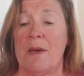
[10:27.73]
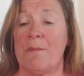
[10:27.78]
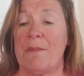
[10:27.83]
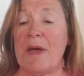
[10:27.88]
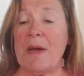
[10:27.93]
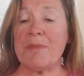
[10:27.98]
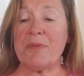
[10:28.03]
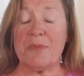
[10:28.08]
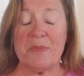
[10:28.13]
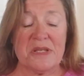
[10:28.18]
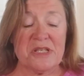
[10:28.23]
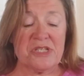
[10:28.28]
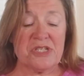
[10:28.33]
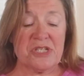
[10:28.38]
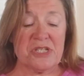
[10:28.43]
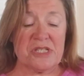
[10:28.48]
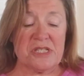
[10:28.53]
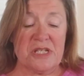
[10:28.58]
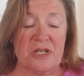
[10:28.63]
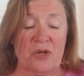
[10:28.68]
Peppermint's
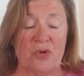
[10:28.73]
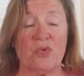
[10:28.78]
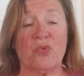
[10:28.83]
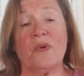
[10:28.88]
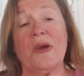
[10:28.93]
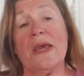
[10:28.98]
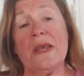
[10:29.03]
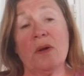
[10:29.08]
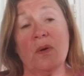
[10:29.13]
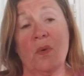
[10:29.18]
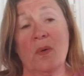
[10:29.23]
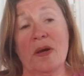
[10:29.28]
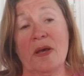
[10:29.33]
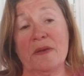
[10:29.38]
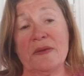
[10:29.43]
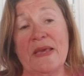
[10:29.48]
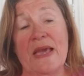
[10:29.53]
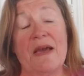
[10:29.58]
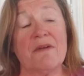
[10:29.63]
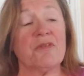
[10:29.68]
just a great
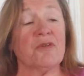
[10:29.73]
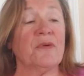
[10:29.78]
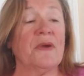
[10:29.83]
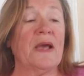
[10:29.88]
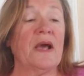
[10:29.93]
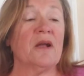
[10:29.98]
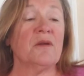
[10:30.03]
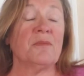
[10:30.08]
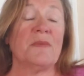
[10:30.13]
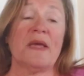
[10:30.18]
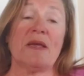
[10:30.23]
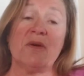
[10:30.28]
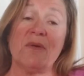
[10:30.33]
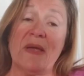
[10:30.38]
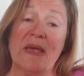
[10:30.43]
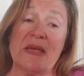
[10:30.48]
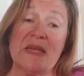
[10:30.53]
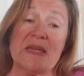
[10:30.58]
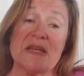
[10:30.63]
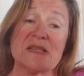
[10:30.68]
oil to have around. My
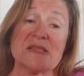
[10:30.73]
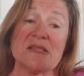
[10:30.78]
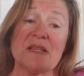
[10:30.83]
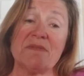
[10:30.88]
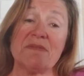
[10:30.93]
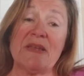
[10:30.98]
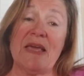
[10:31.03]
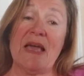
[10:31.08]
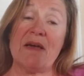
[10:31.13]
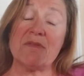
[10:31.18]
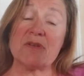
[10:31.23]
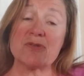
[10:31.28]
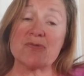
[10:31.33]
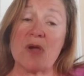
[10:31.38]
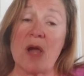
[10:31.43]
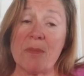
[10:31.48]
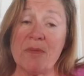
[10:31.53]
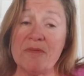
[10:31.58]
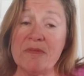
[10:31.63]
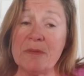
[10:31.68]
grandkids love to have a
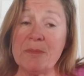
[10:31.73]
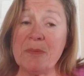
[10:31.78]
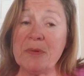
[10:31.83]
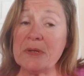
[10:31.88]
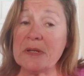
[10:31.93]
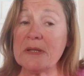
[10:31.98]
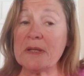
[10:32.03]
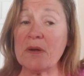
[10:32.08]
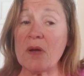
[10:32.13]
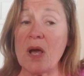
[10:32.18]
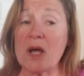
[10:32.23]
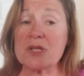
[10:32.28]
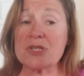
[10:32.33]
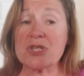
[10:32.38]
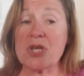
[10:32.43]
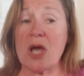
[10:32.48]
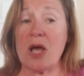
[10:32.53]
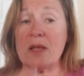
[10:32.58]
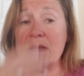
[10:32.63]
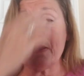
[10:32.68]
drop of it, put in their hot
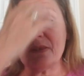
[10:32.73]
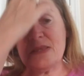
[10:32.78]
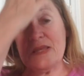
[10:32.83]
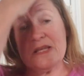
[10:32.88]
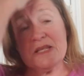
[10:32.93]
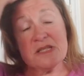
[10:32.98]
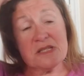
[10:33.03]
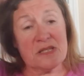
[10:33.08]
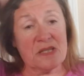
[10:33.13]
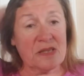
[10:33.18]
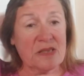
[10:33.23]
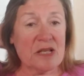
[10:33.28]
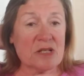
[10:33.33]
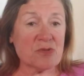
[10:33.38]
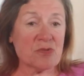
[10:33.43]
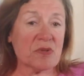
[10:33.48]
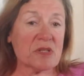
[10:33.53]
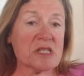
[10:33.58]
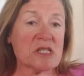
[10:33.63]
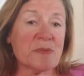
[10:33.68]
chocolate. They just think that's
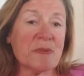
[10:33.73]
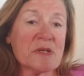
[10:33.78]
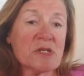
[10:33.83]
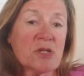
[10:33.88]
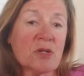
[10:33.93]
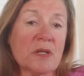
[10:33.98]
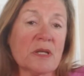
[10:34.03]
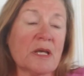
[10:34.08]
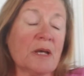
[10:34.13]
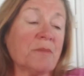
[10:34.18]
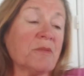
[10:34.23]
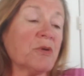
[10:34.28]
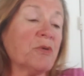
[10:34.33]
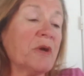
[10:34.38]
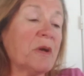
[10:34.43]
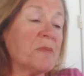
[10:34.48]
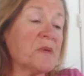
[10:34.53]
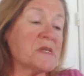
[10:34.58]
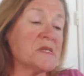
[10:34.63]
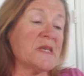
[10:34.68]
really special. They come to
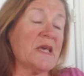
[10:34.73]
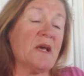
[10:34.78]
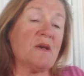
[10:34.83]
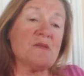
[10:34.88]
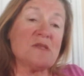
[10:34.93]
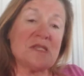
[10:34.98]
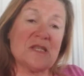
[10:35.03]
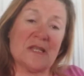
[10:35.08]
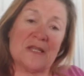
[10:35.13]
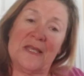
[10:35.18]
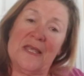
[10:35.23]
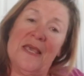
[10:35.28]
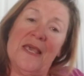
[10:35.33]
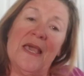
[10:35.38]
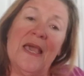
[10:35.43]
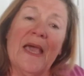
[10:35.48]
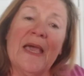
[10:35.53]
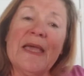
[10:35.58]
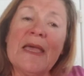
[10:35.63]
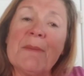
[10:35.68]
grandma's house and,
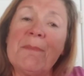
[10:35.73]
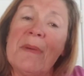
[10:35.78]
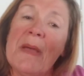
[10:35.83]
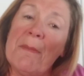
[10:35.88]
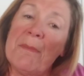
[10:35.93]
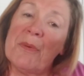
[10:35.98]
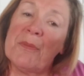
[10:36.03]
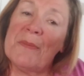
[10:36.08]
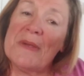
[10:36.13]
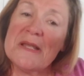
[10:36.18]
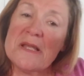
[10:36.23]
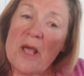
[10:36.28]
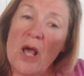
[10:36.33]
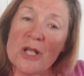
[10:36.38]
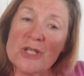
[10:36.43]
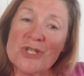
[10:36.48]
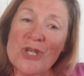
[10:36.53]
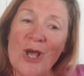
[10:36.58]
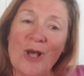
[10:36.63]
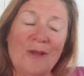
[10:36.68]
and get peppermint
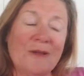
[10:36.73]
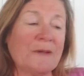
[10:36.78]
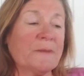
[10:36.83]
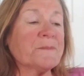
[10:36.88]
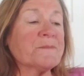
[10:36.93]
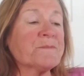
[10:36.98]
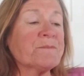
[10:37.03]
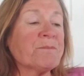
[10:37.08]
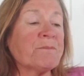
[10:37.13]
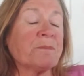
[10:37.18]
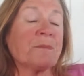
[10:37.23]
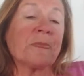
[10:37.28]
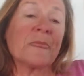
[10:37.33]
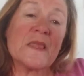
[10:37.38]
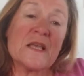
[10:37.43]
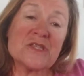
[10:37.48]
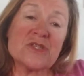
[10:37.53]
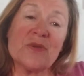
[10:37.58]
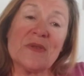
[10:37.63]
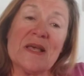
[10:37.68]
hot chocolate.
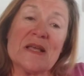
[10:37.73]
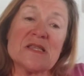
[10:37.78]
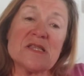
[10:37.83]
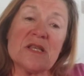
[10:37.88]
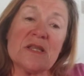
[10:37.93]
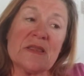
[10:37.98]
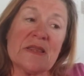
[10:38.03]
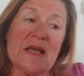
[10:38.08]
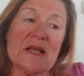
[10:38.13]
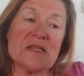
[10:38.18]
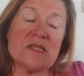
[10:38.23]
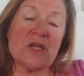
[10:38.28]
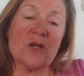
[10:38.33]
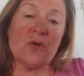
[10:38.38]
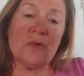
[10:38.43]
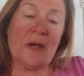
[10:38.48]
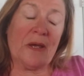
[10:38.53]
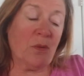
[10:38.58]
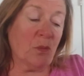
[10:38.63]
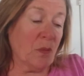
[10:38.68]
So that's a, that's a
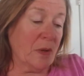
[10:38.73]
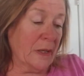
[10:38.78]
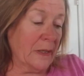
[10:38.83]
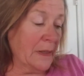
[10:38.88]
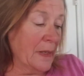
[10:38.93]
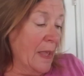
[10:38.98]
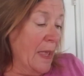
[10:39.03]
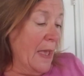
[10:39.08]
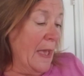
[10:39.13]
great one.